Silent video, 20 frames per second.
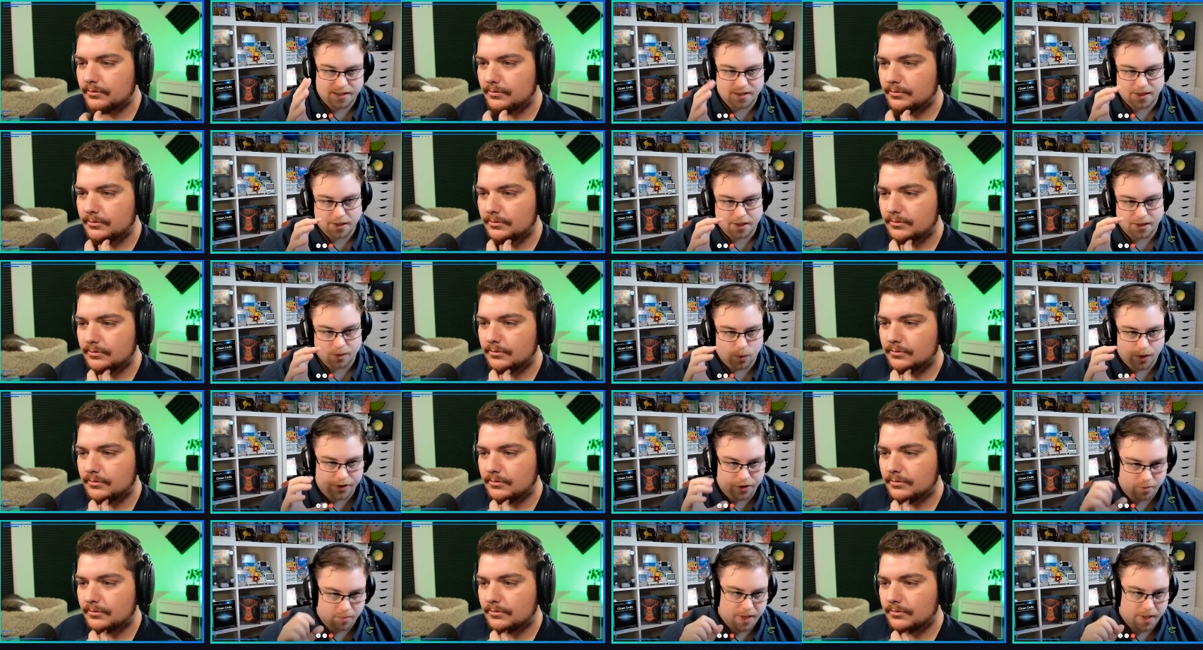Speaker 1: and, and what
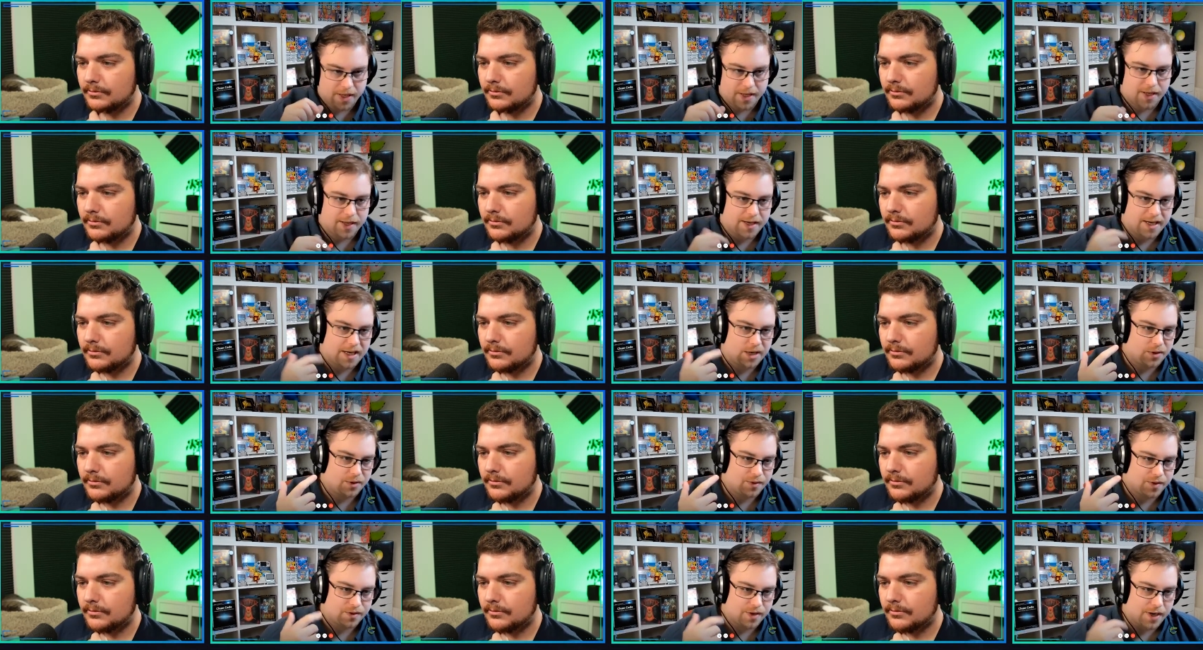you're making and how
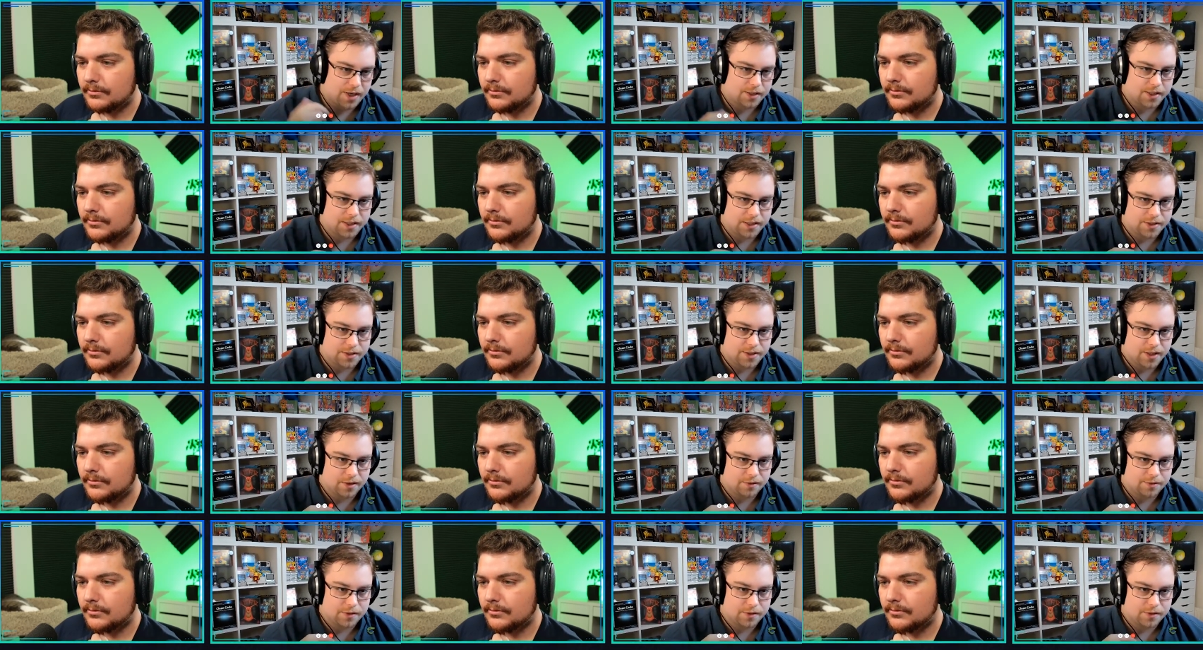they're interacting and stuff.